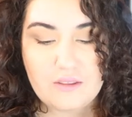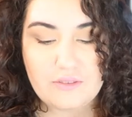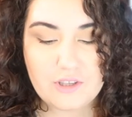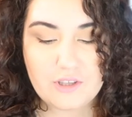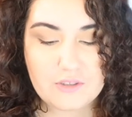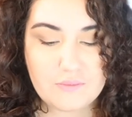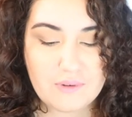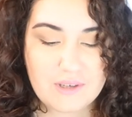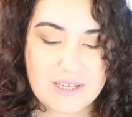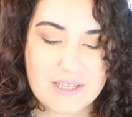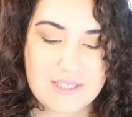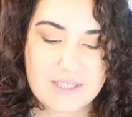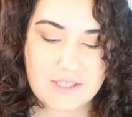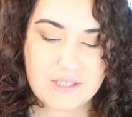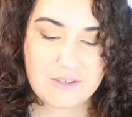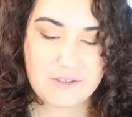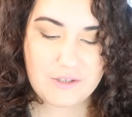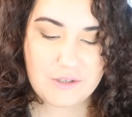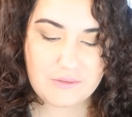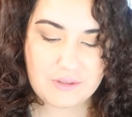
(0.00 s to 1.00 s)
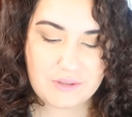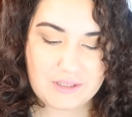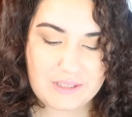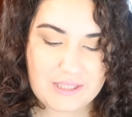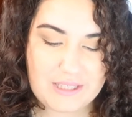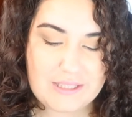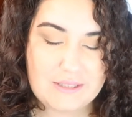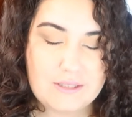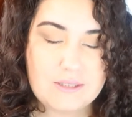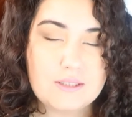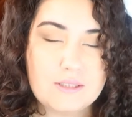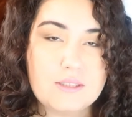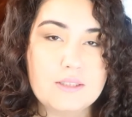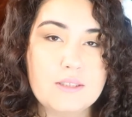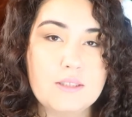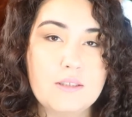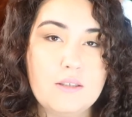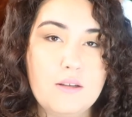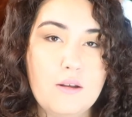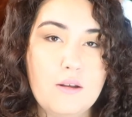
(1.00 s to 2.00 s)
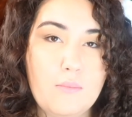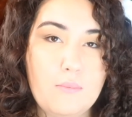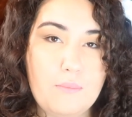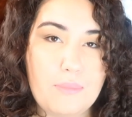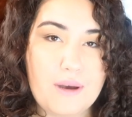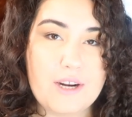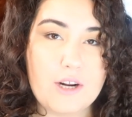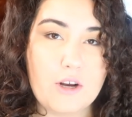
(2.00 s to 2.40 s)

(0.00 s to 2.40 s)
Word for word: This one isn't a new release, but